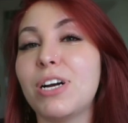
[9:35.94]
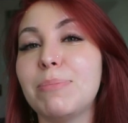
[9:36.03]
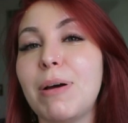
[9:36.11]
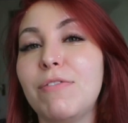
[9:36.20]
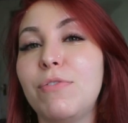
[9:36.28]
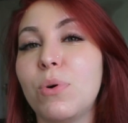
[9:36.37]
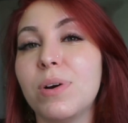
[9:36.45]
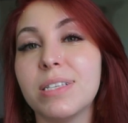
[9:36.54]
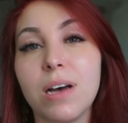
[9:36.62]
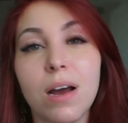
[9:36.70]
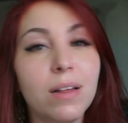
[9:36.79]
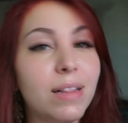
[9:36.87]
about before is
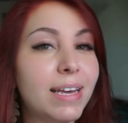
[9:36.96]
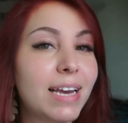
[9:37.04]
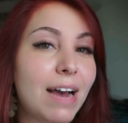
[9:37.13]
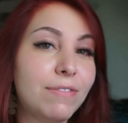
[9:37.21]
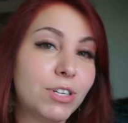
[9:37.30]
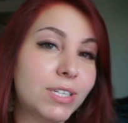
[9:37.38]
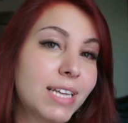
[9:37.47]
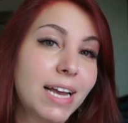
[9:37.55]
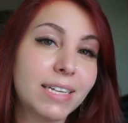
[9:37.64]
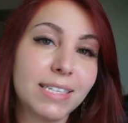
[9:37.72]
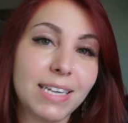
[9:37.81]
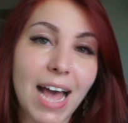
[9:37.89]
cuddling after
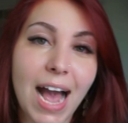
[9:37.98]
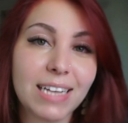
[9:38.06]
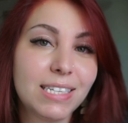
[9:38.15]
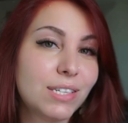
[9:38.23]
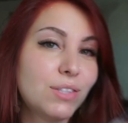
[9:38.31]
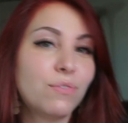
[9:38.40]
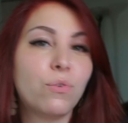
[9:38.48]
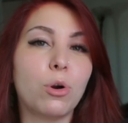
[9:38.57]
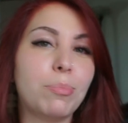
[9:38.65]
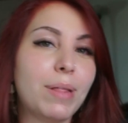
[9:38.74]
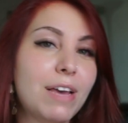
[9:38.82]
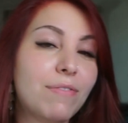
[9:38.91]
sex. It acts as the
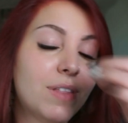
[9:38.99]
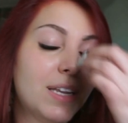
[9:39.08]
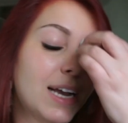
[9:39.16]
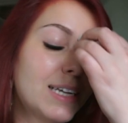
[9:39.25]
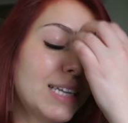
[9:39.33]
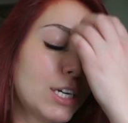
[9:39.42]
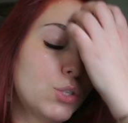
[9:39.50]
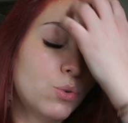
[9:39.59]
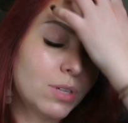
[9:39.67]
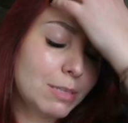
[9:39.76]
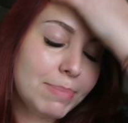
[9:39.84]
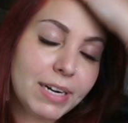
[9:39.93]
foreplay for the next
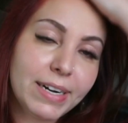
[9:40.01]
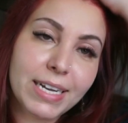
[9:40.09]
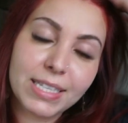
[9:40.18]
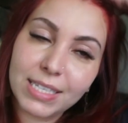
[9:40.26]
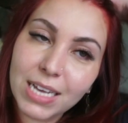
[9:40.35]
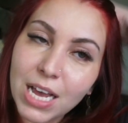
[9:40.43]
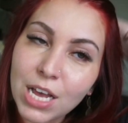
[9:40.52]
sexual experience. experience.